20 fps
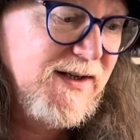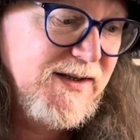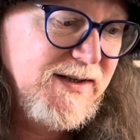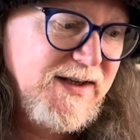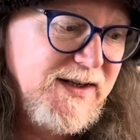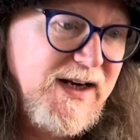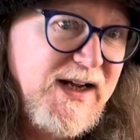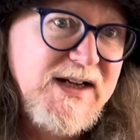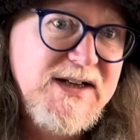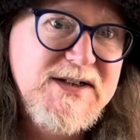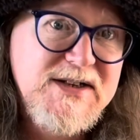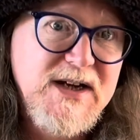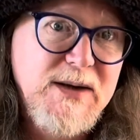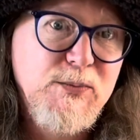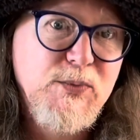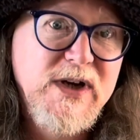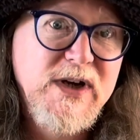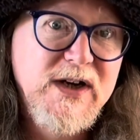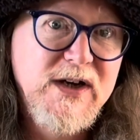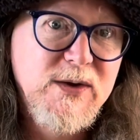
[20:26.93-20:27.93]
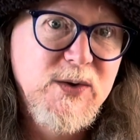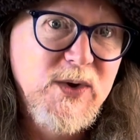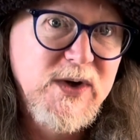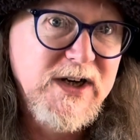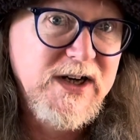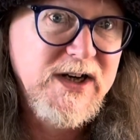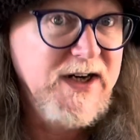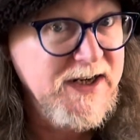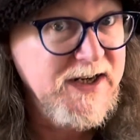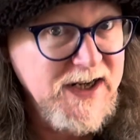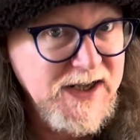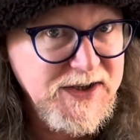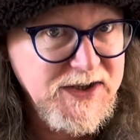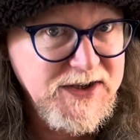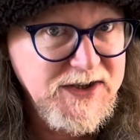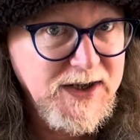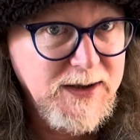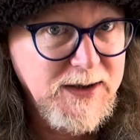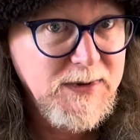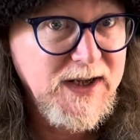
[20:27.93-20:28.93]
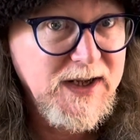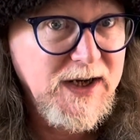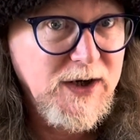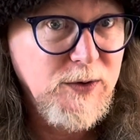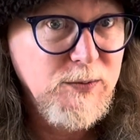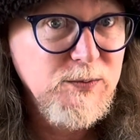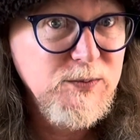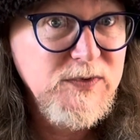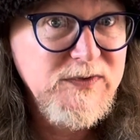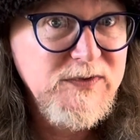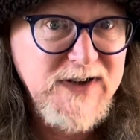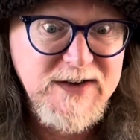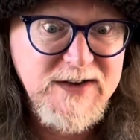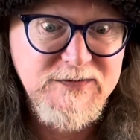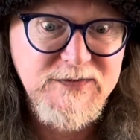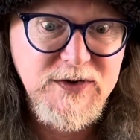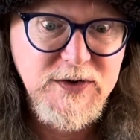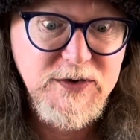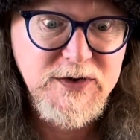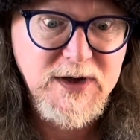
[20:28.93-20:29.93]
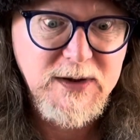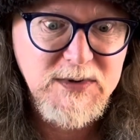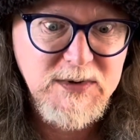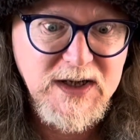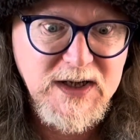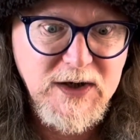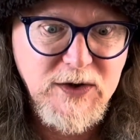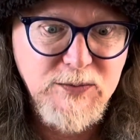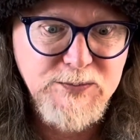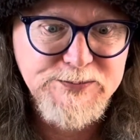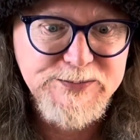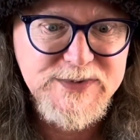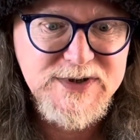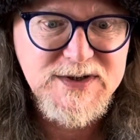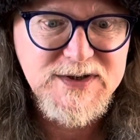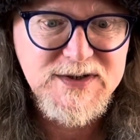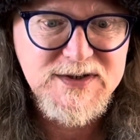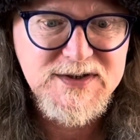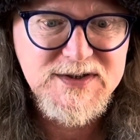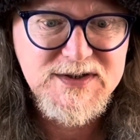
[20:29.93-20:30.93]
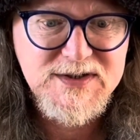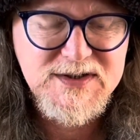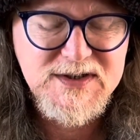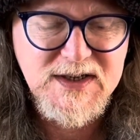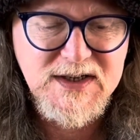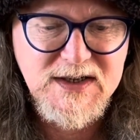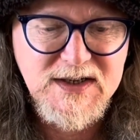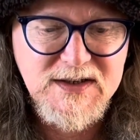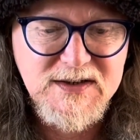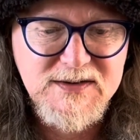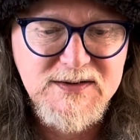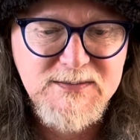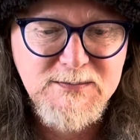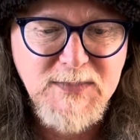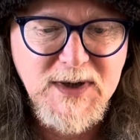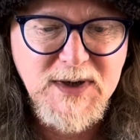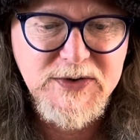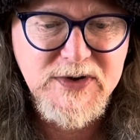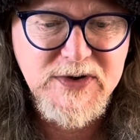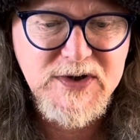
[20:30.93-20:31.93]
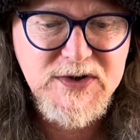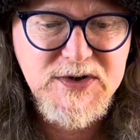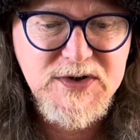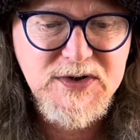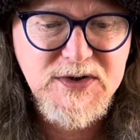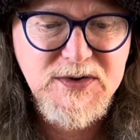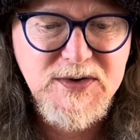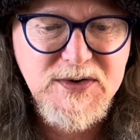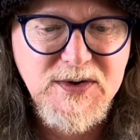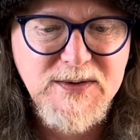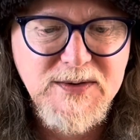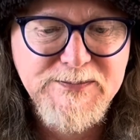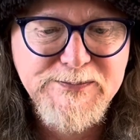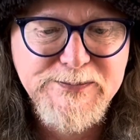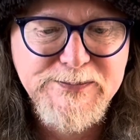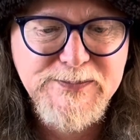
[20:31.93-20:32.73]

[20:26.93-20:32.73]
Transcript: Next up, we're going to look at another double album. We've had a few double albums this month too.